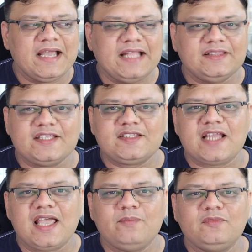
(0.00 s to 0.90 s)
And this
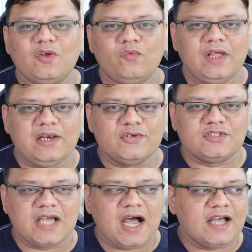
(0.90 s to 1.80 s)
time the
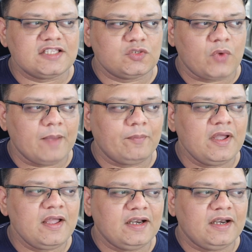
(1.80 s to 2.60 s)
values are swapped.